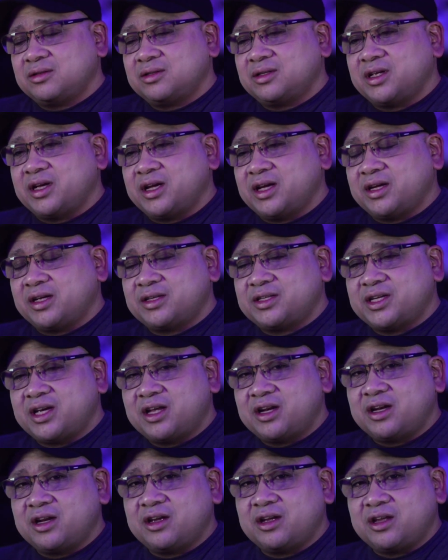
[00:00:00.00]
like
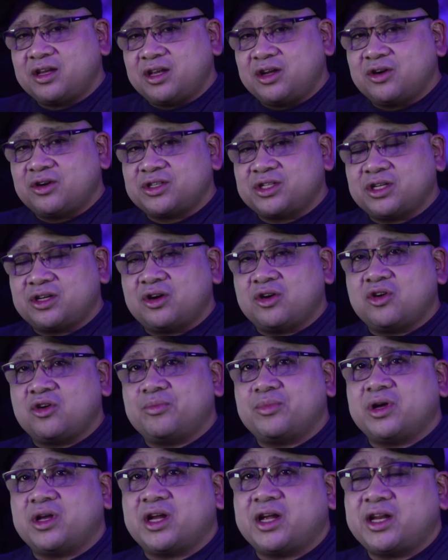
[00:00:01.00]
10 years ago,
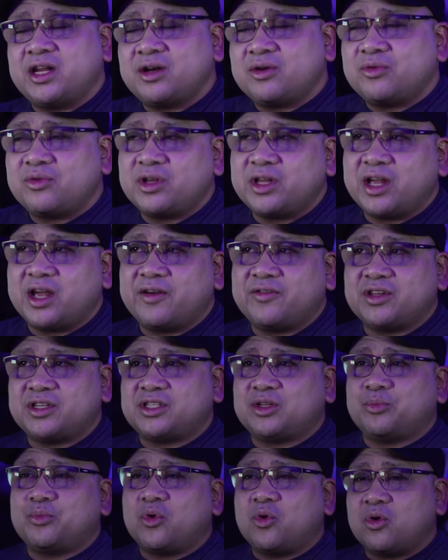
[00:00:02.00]
but I didn't really have the
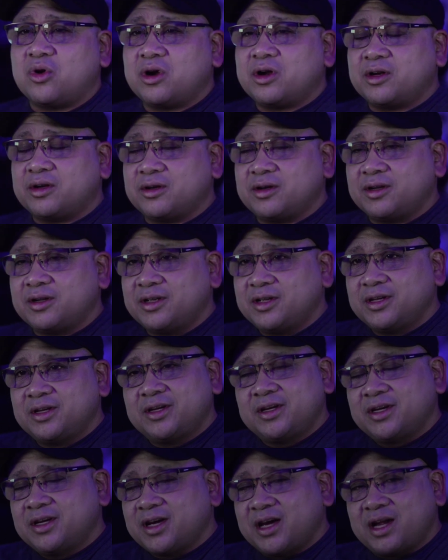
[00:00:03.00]
support and
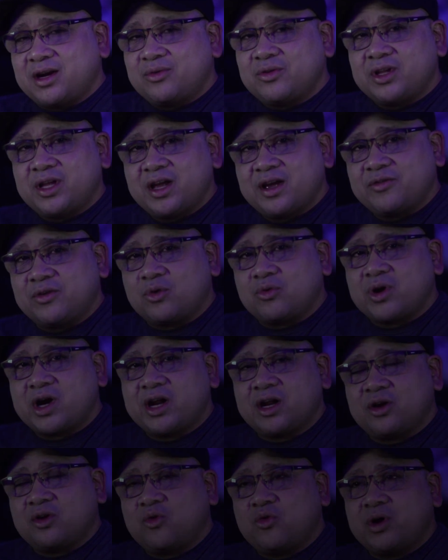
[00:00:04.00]
I didn't really have the right
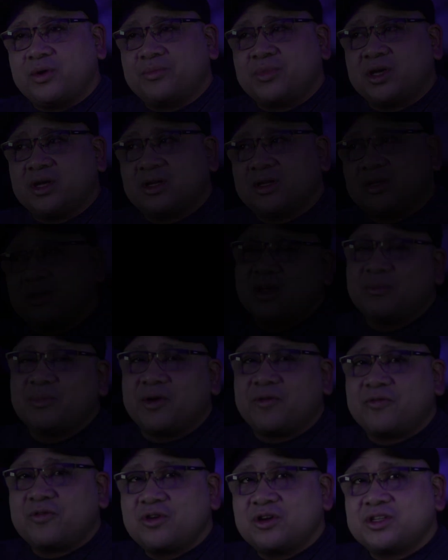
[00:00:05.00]
equipment. My
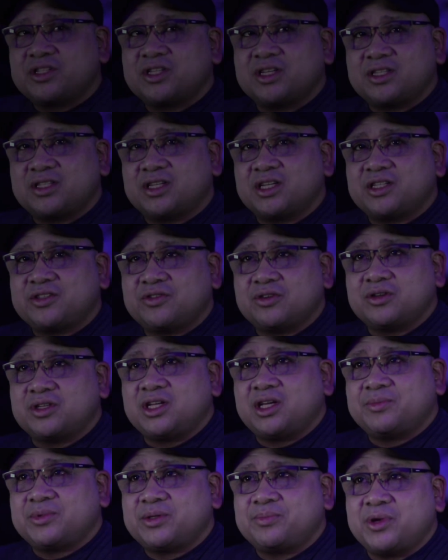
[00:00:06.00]
first successful
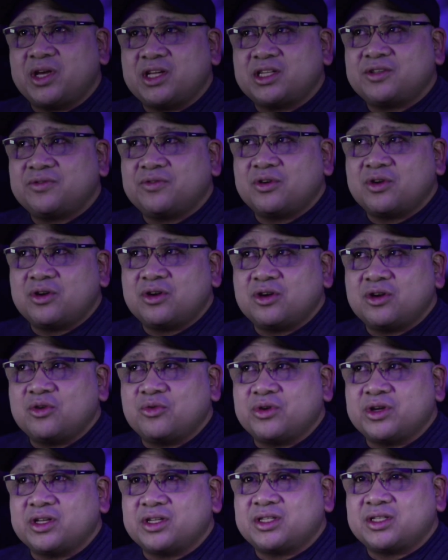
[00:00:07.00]
deep space photo
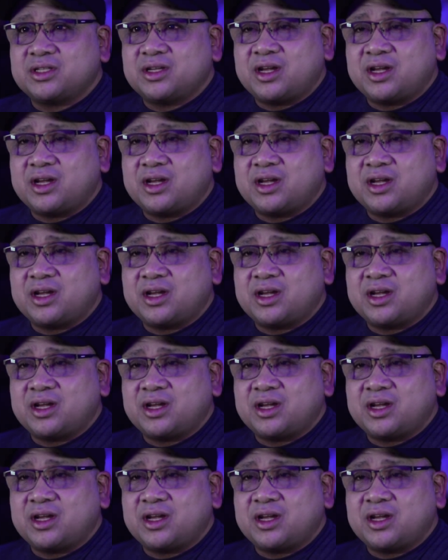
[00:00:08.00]
was